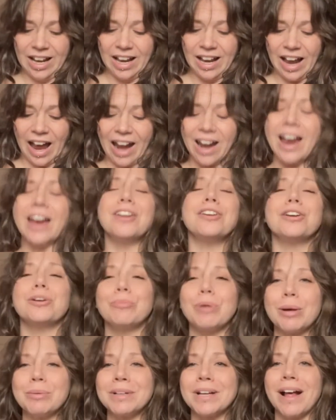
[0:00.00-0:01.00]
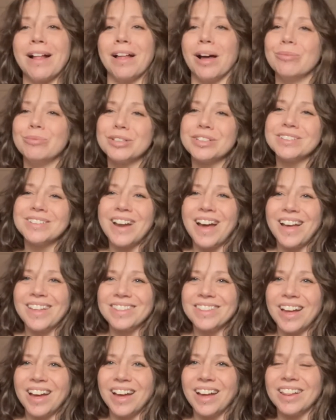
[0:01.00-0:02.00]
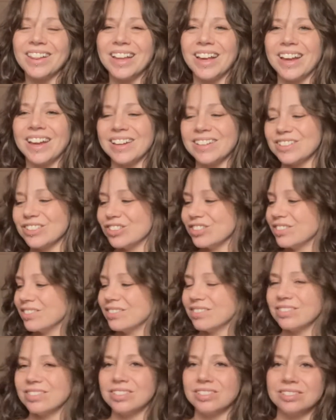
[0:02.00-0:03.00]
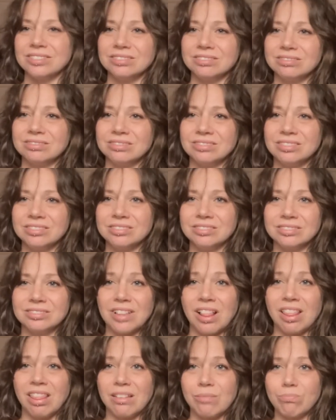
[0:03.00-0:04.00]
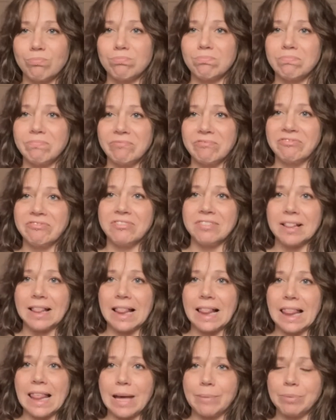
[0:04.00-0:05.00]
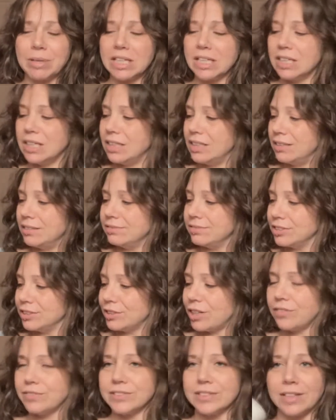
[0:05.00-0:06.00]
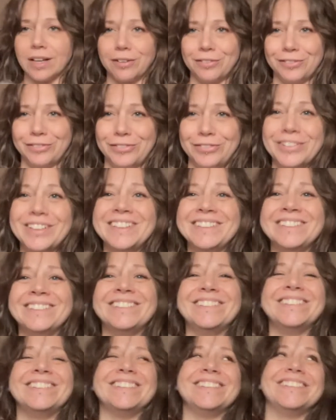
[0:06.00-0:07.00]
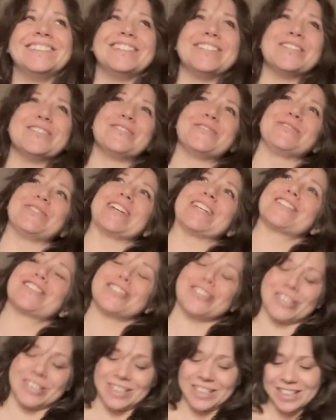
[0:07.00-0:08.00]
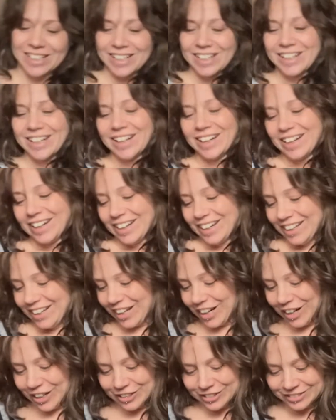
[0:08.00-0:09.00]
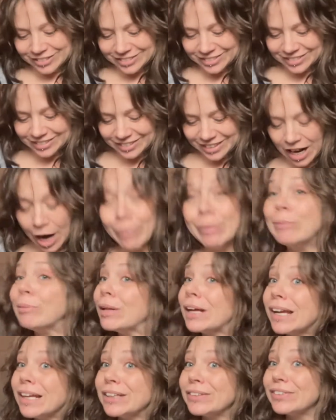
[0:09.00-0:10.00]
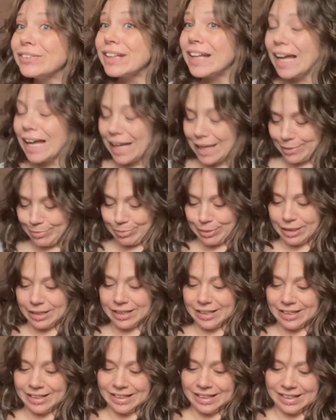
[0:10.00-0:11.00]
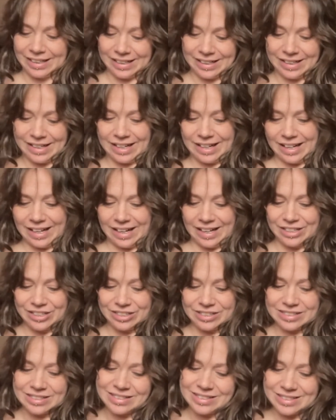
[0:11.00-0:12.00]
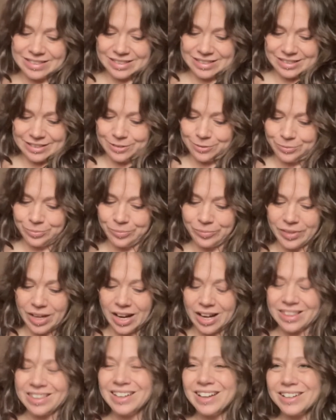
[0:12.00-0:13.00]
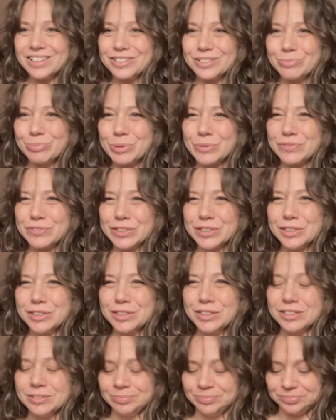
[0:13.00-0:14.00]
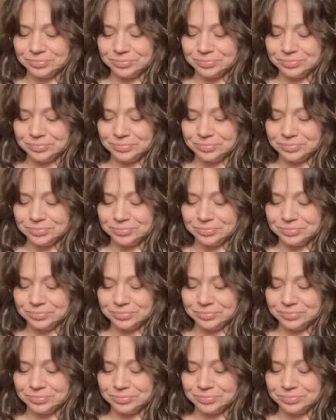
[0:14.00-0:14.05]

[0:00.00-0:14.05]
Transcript: I you can probably tell I'm just not that, like, it's just limp, floppy, soft stuff, which, you know, time and place for that, but I think I just prefer